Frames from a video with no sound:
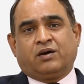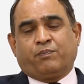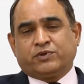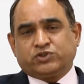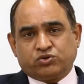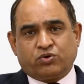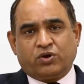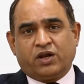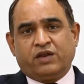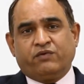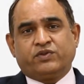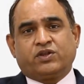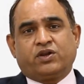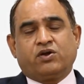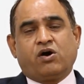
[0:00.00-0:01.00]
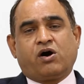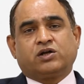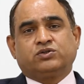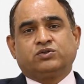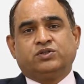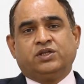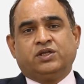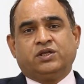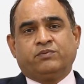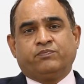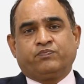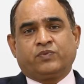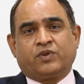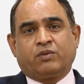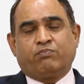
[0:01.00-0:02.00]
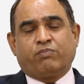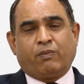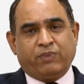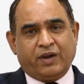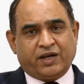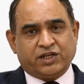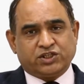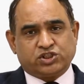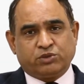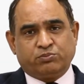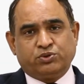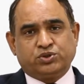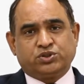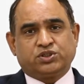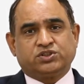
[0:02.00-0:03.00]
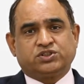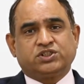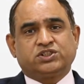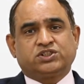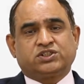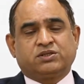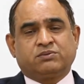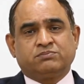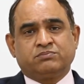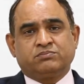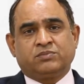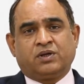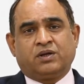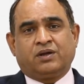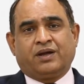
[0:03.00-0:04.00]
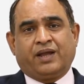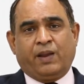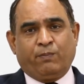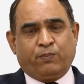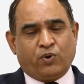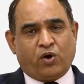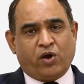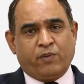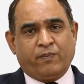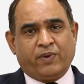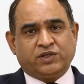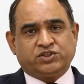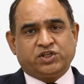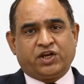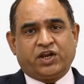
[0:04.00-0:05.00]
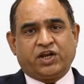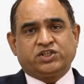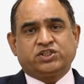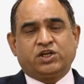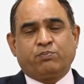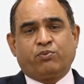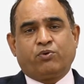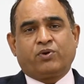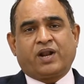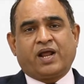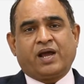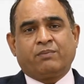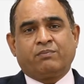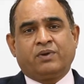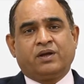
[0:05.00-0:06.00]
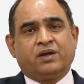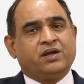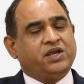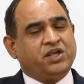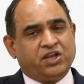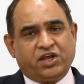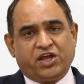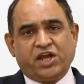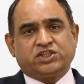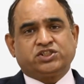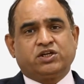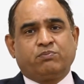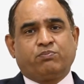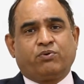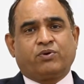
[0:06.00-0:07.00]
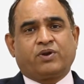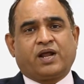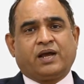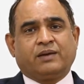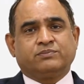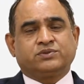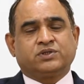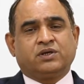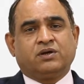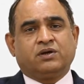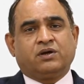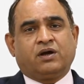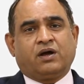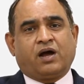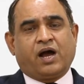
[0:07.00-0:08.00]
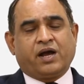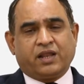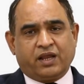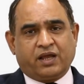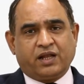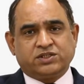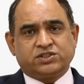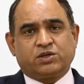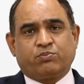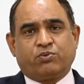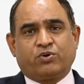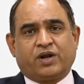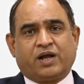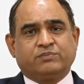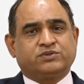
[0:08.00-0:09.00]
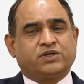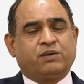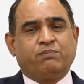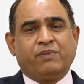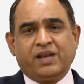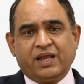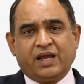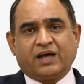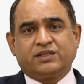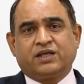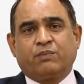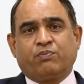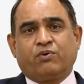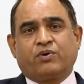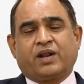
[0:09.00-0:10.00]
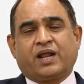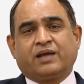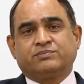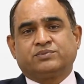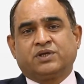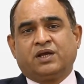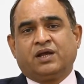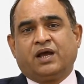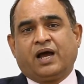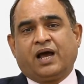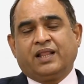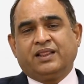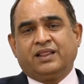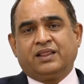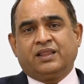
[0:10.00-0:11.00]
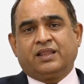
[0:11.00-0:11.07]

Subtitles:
particularly with regard to the public distribution system, employment generation program, irrigation programs, agriculture programs and many other programs, and